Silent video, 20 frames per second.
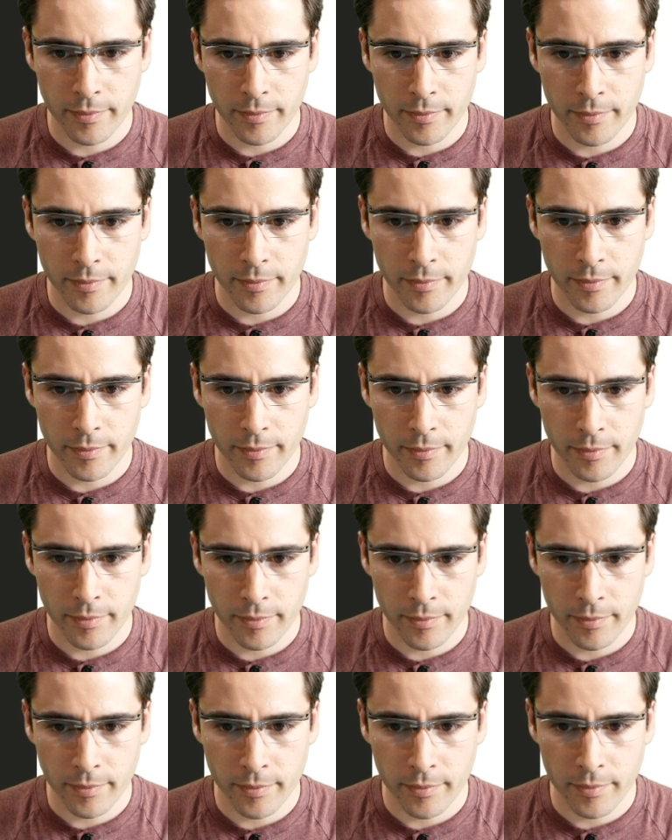
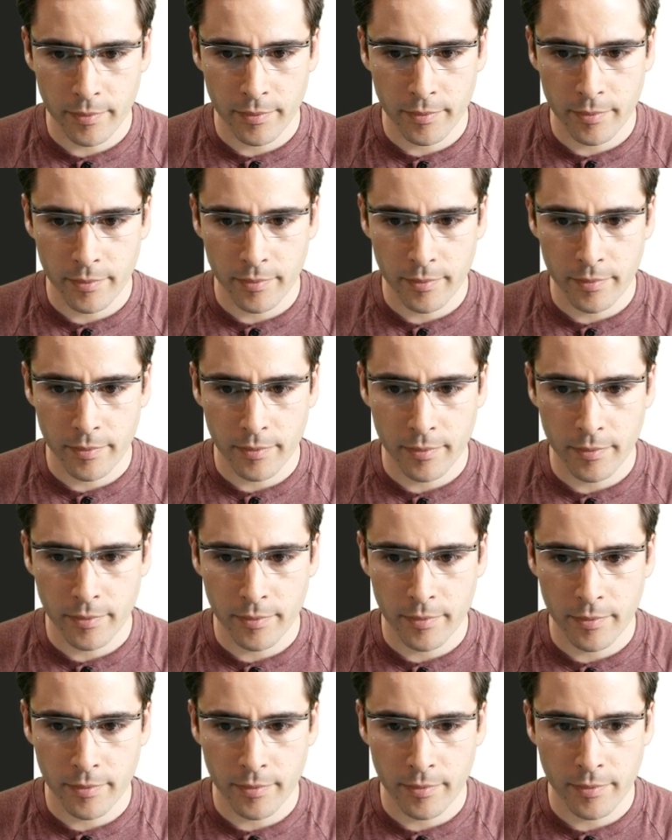
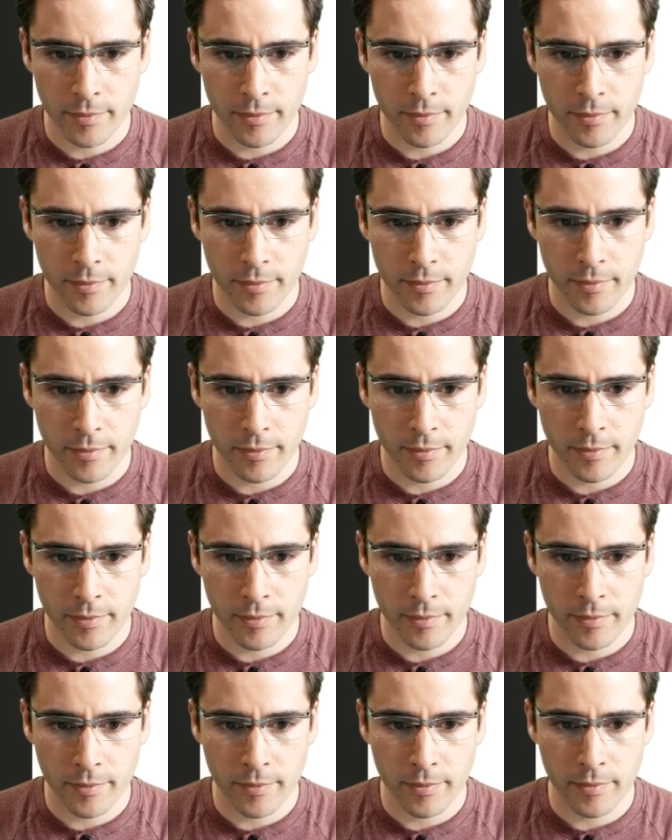
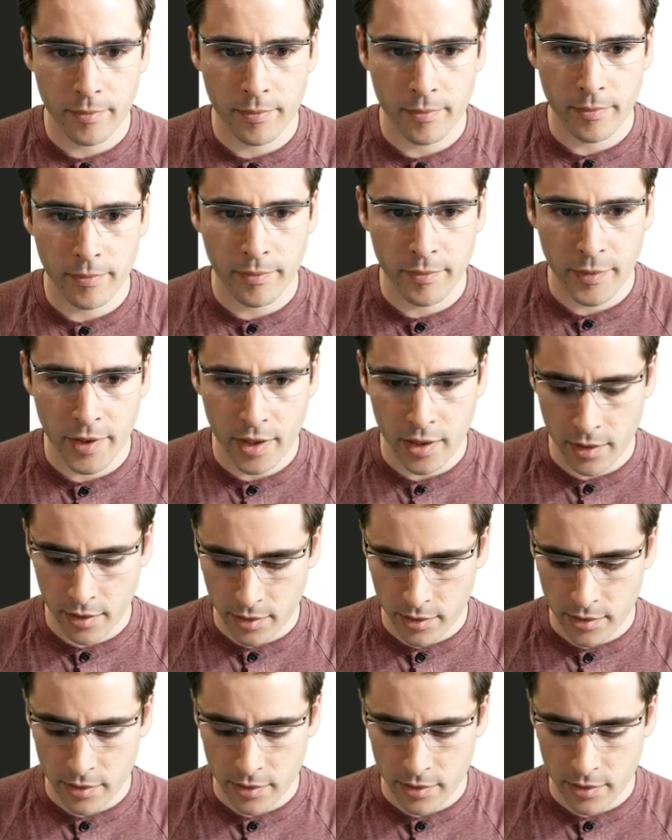Nothing is said.